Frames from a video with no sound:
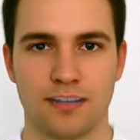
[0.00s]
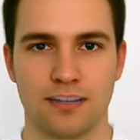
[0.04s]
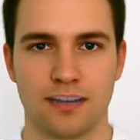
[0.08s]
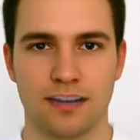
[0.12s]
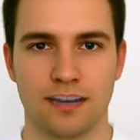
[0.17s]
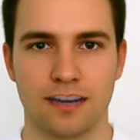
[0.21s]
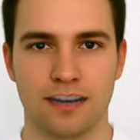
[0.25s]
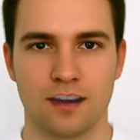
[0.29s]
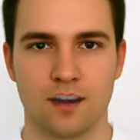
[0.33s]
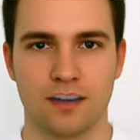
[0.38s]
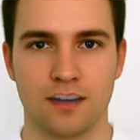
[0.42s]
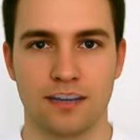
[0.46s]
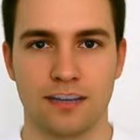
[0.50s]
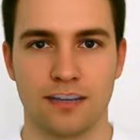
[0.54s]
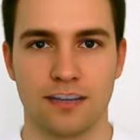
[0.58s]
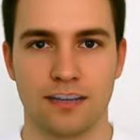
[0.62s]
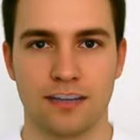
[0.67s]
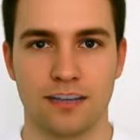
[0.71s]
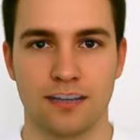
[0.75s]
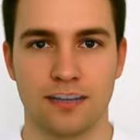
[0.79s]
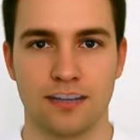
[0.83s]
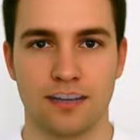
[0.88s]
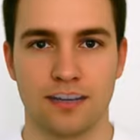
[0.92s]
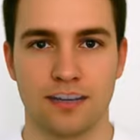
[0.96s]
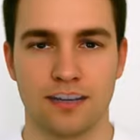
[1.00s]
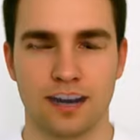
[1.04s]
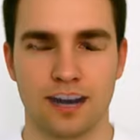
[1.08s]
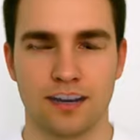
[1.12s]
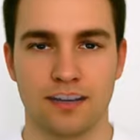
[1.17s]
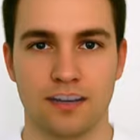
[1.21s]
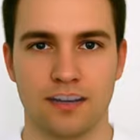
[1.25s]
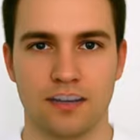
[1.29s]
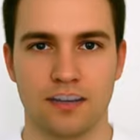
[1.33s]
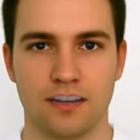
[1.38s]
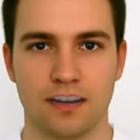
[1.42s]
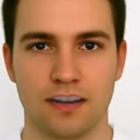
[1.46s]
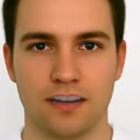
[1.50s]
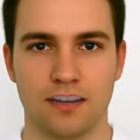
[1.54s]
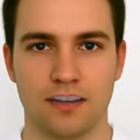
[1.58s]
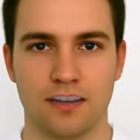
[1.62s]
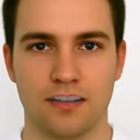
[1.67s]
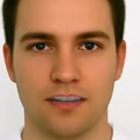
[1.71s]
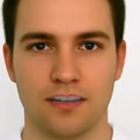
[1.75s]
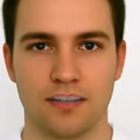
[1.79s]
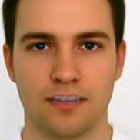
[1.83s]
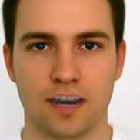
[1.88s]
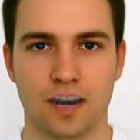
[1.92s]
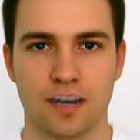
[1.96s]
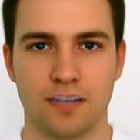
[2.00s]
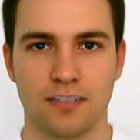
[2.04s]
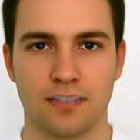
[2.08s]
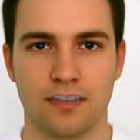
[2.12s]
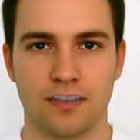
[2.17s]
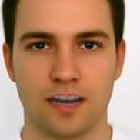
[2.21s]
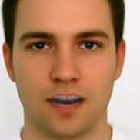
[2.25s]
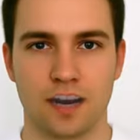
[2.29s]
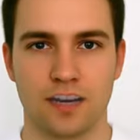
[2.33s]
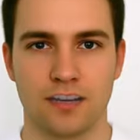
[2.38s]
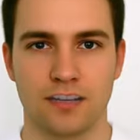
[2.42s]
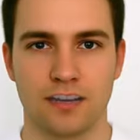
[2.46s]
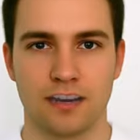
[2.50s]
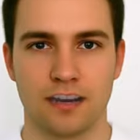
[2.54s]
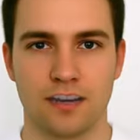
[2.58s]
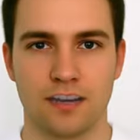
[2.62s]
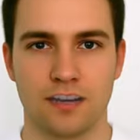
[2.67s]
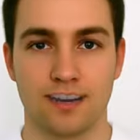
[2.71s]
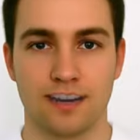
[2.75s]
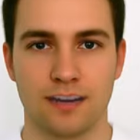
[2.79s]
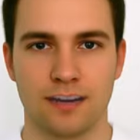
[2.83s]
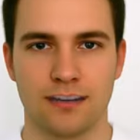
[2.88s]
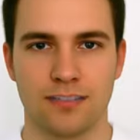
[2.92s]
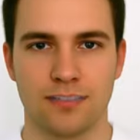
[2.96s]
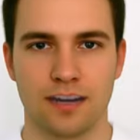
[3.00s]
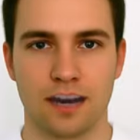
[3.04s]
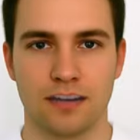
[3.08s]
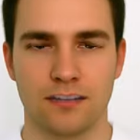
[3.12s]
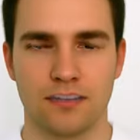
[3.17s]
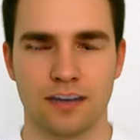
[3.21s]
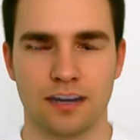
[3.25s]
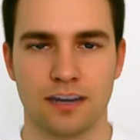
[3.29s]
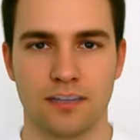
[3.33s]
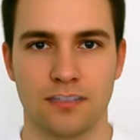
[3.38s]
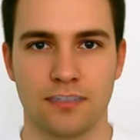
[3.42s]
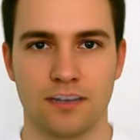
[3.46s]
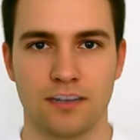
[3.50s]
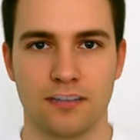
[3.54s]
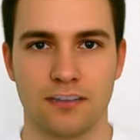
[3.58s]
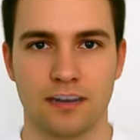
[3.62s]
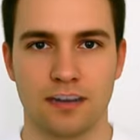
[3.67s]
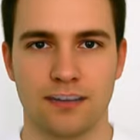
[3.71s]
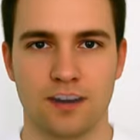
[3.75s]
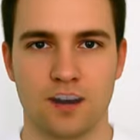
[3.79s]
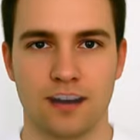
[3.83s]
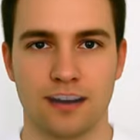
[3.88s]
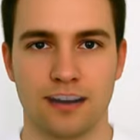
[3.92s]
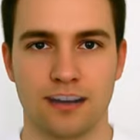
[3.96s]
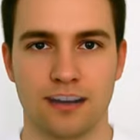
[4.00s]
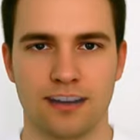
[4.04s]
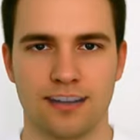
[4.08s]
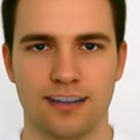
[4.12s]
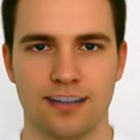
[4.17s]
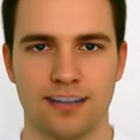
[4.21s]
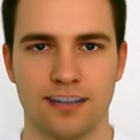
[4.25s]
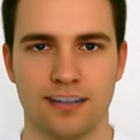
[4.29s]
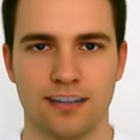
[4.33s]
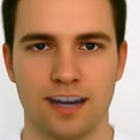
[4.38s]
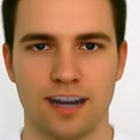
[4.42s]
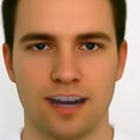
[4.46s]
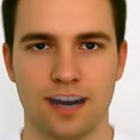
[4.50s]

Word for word: Clearly, an automobile is private property and used for private purposes,